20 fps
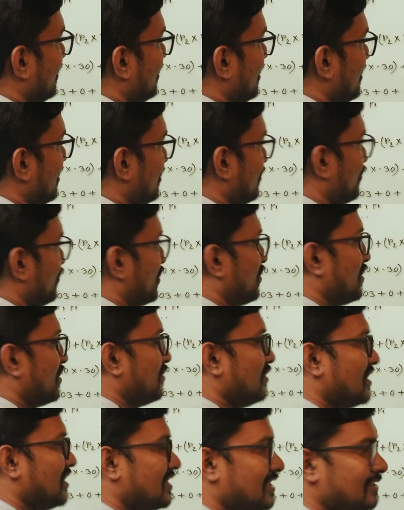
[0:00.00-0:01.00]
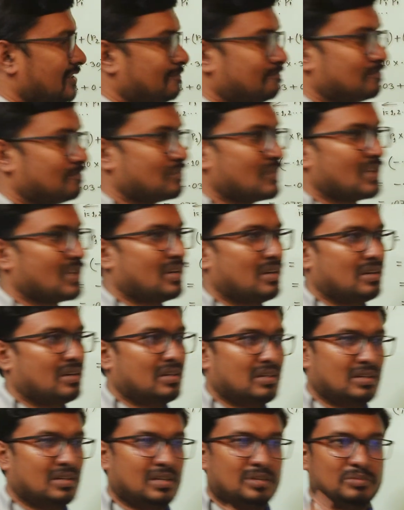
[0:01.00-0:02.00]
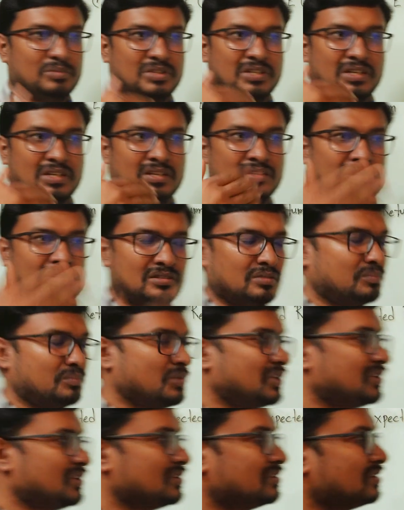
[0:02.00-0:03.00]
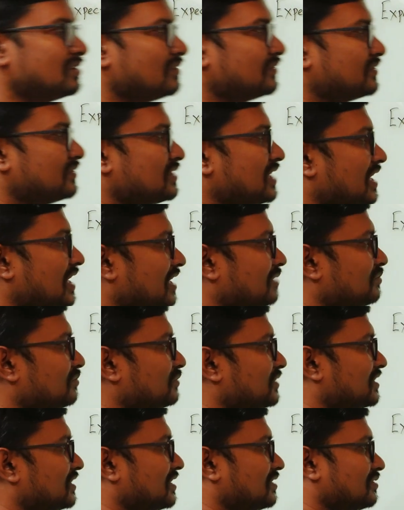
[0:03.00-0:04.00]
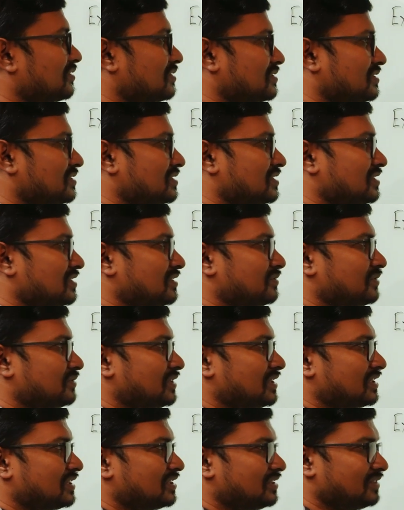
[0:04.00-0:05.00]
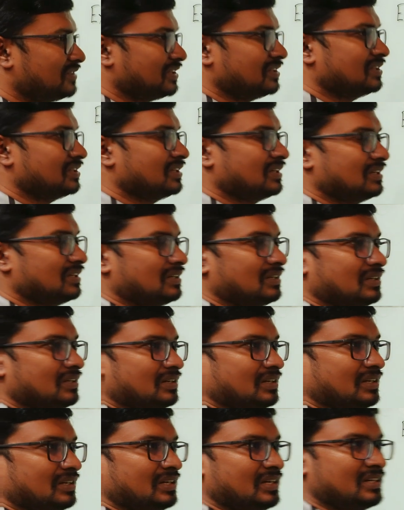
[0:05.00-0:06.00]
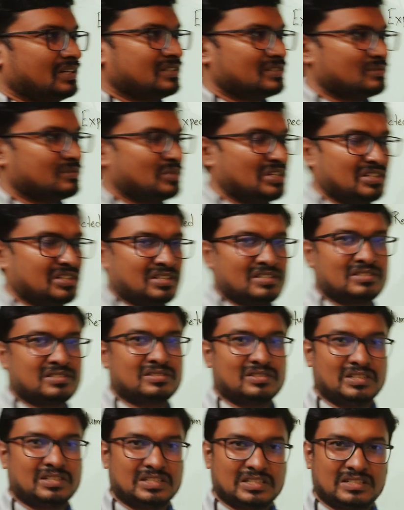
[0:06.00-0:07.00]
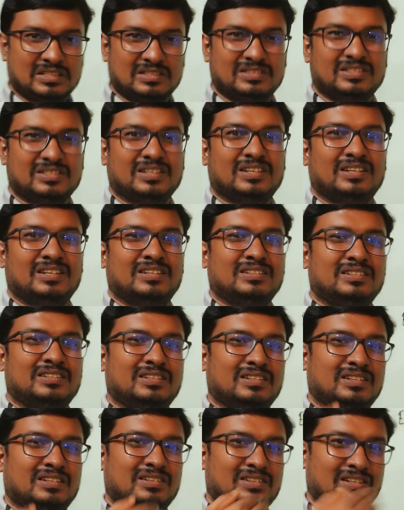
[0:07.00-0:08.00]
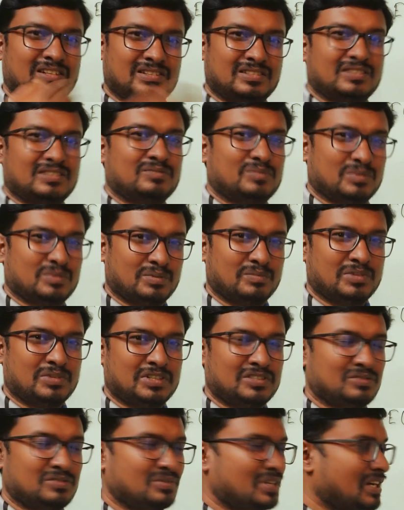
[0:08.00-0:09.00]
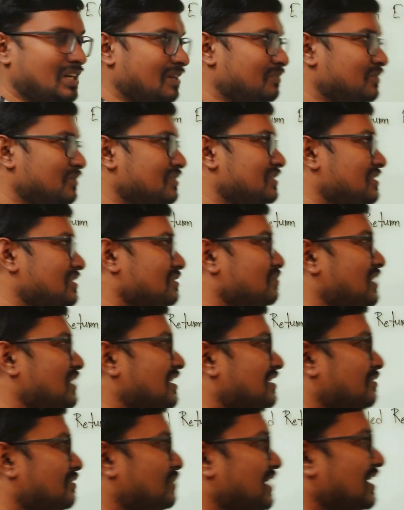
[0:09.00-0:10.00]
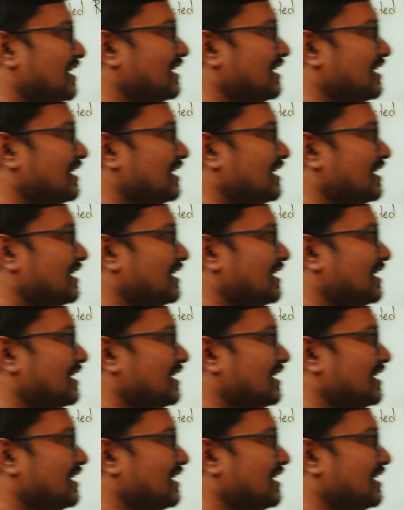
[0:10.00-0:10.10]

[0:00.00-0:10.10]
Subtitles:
last probability, I mean nth period of time we can consider if we are given as many as returns and related probabilities. We have to just multiply